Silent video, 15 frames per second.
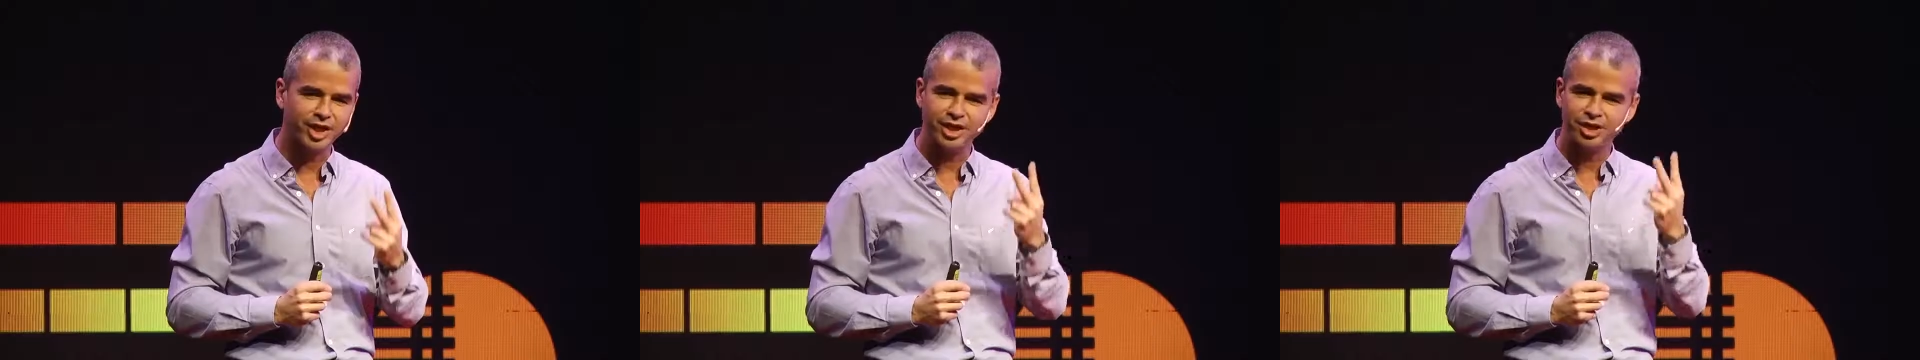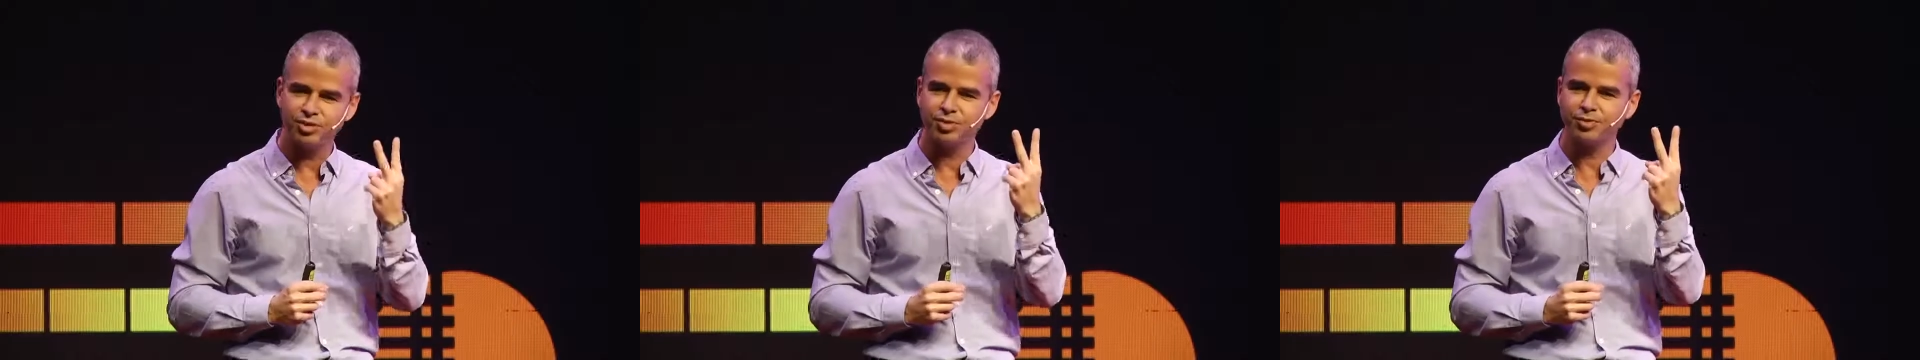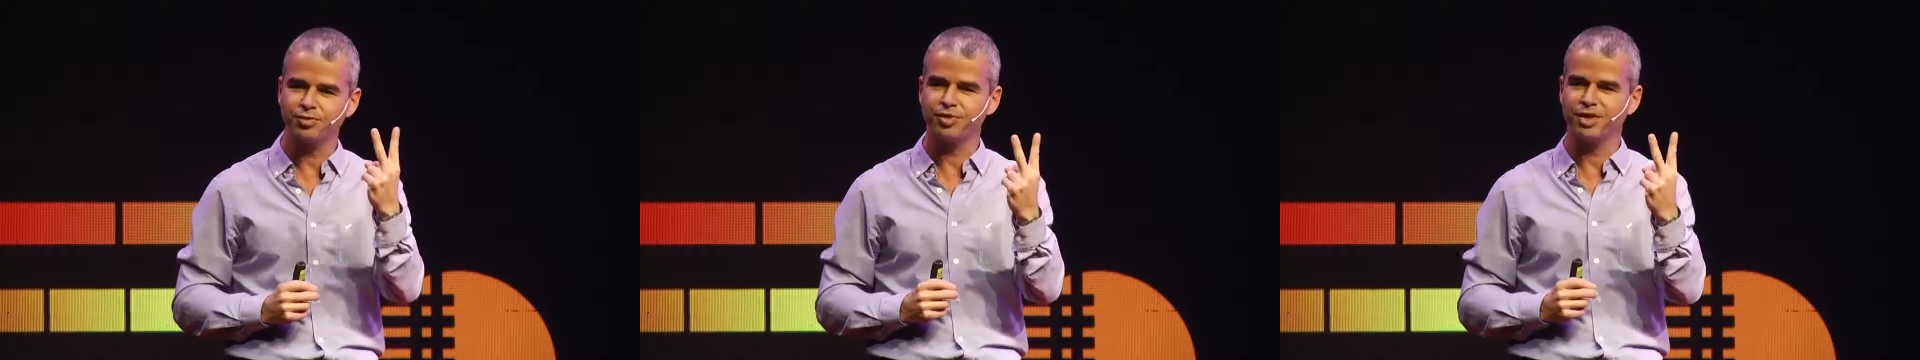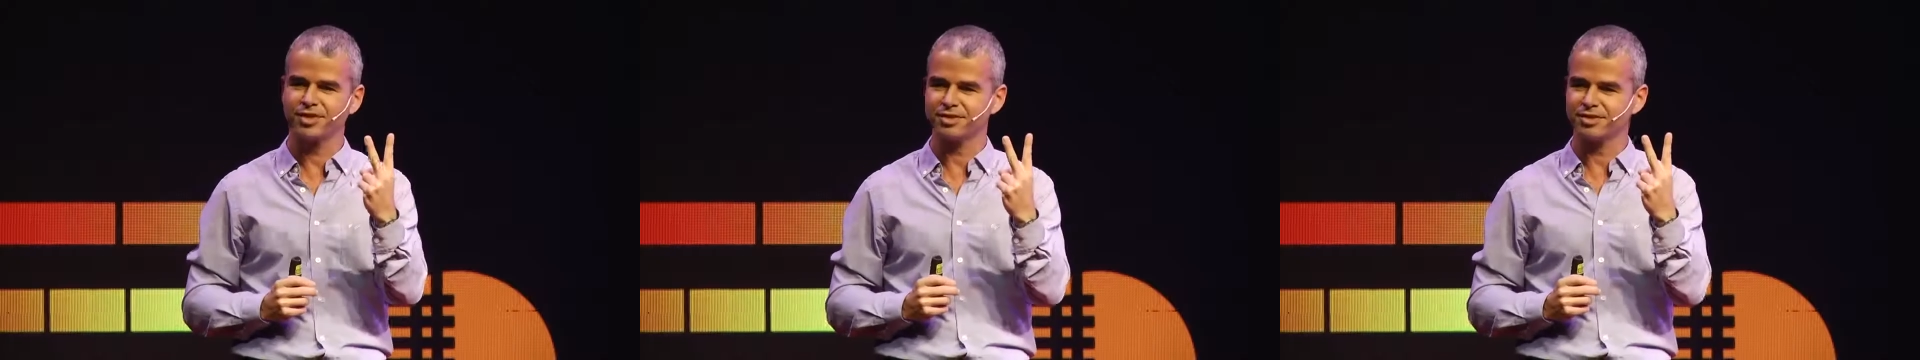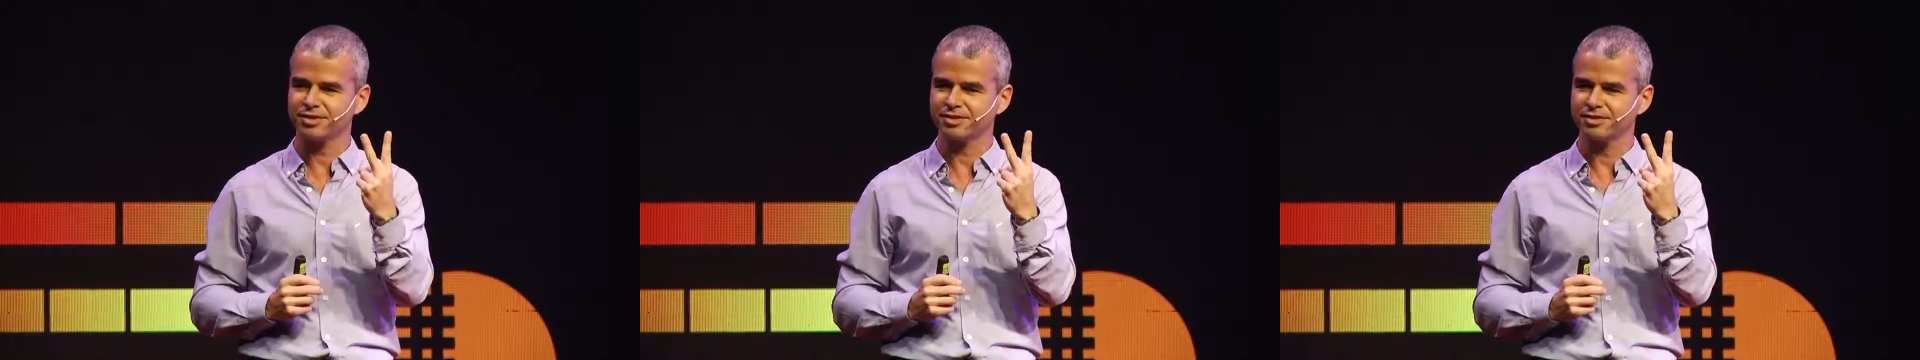We need two
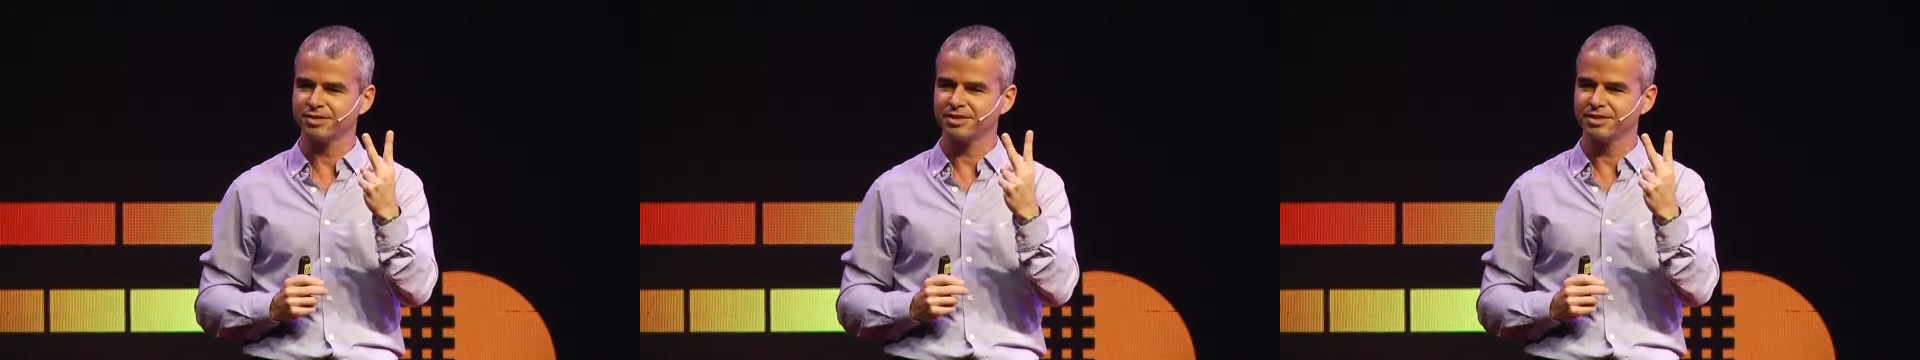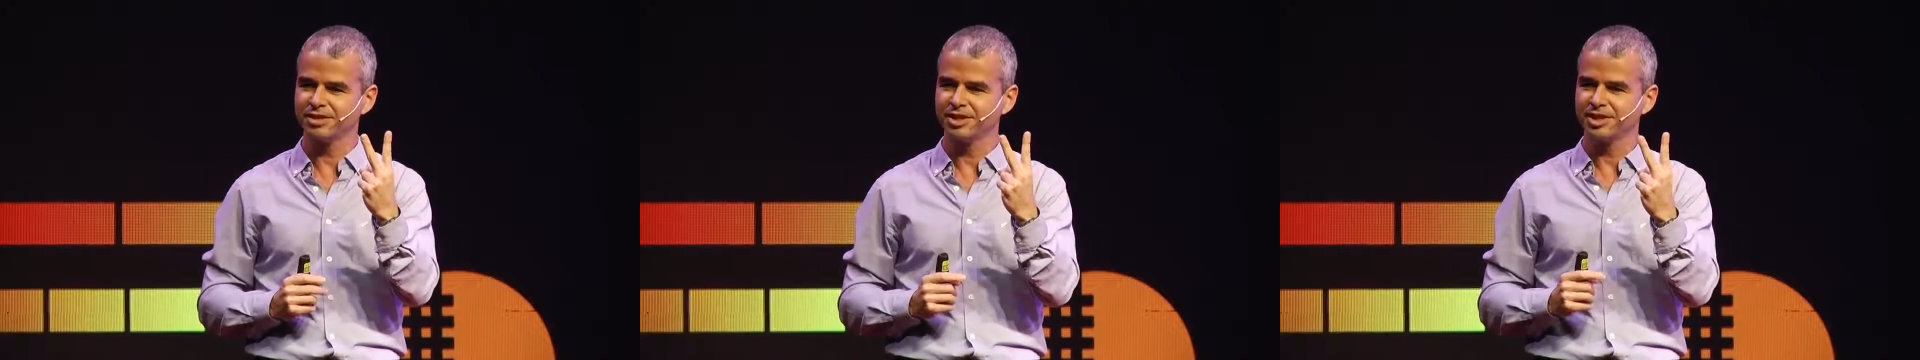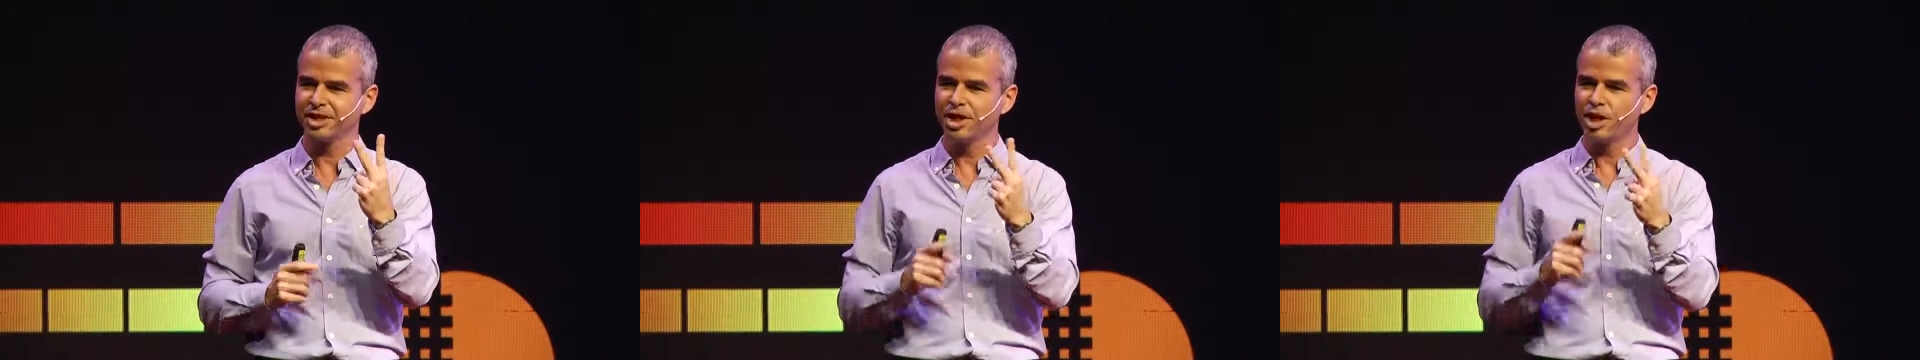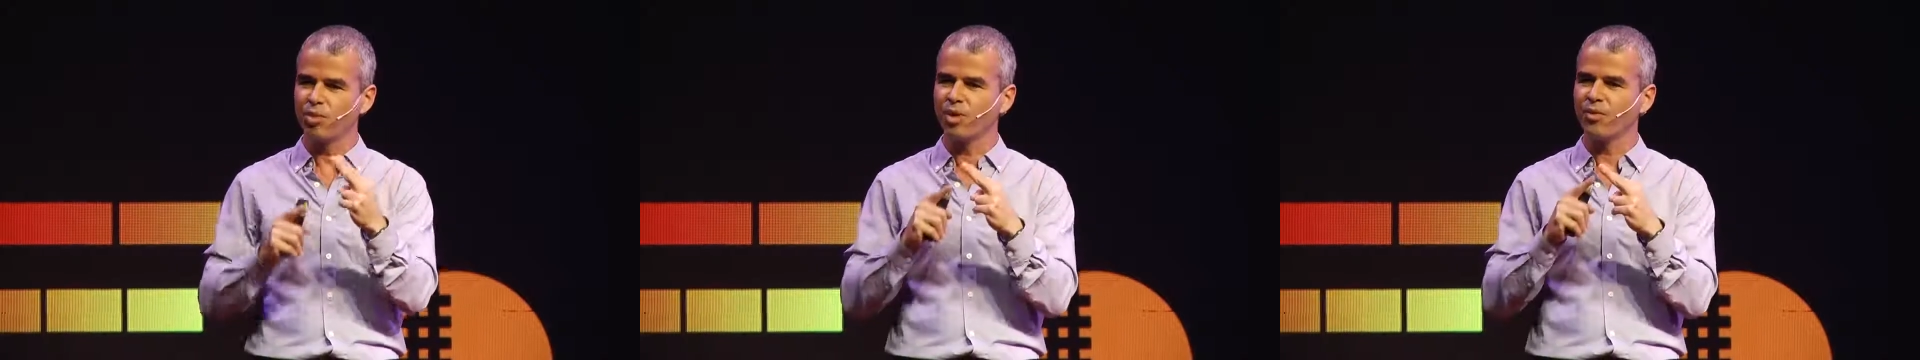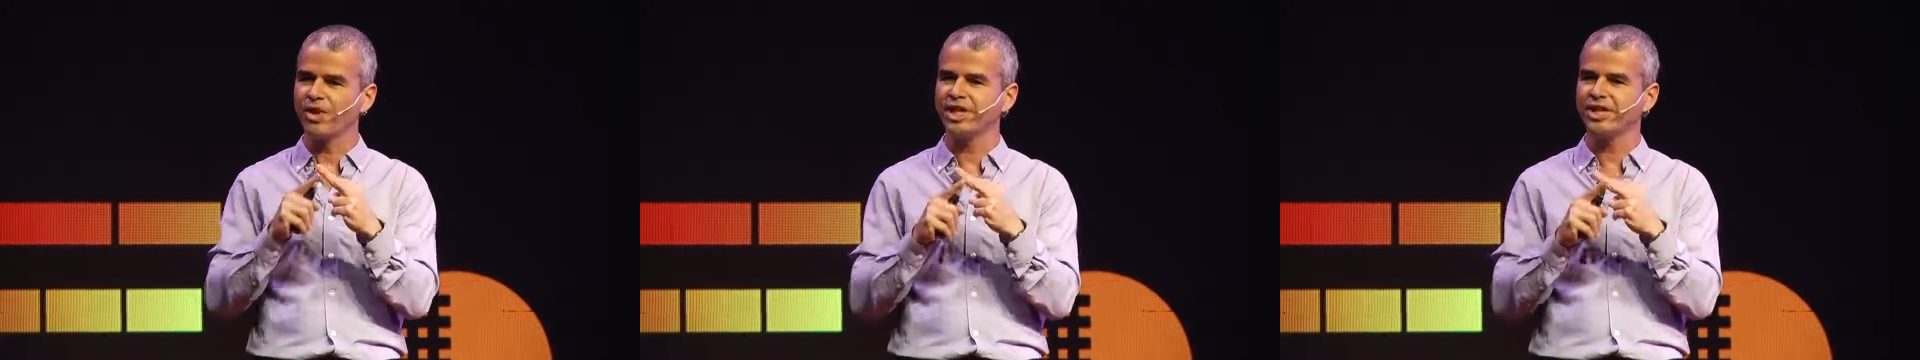things.
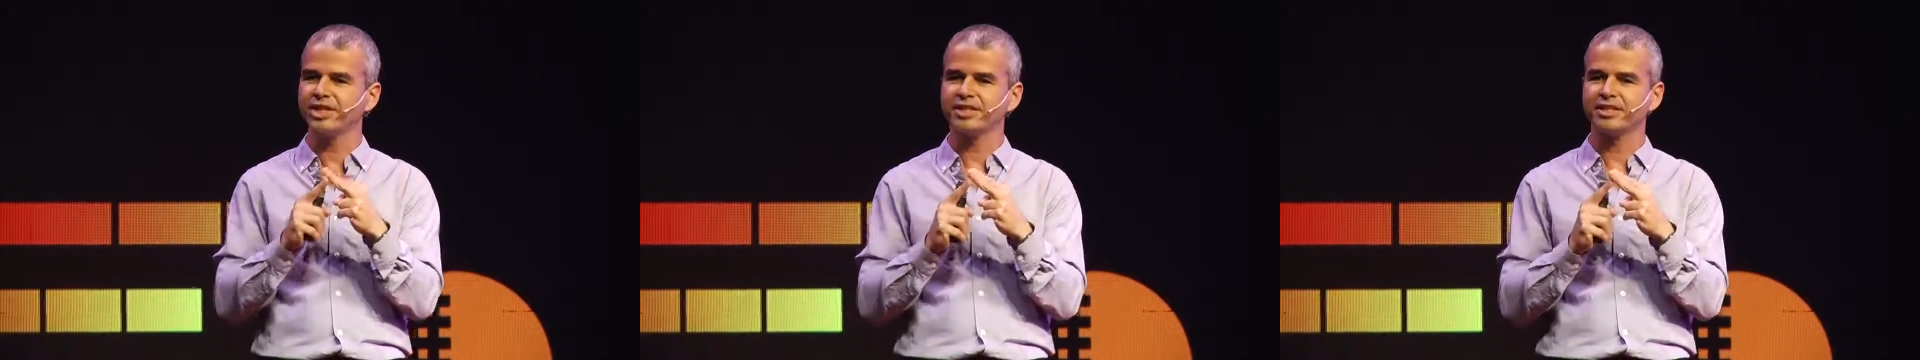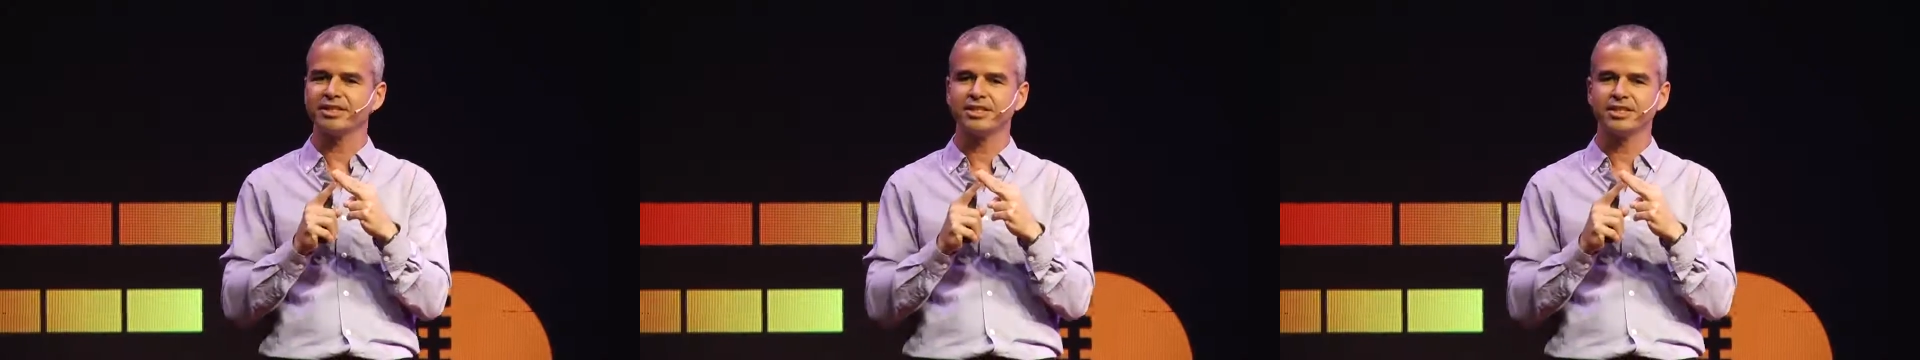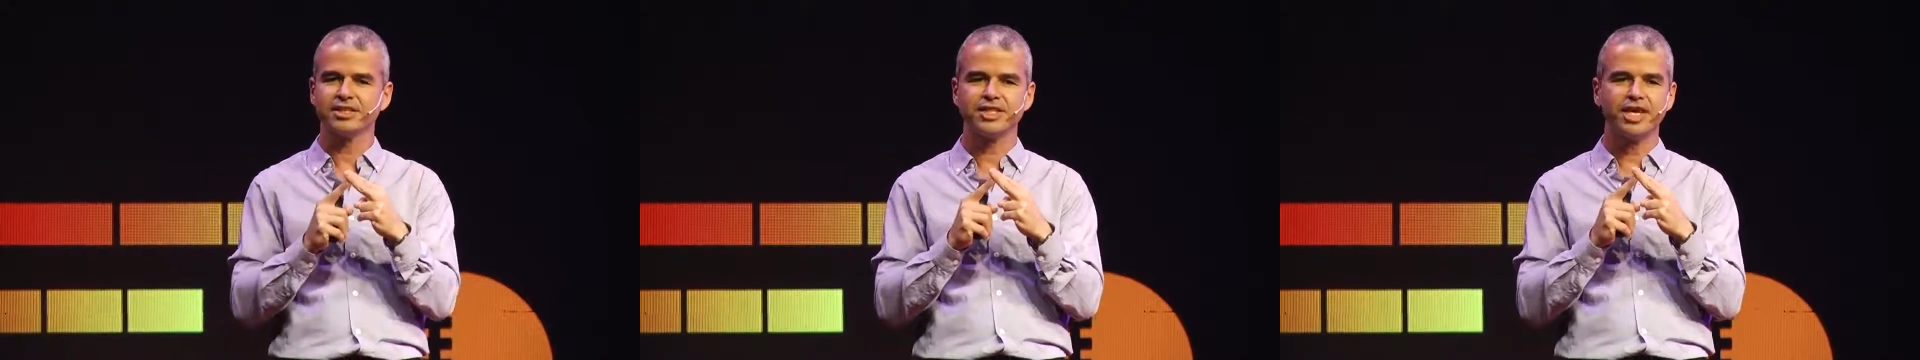We will need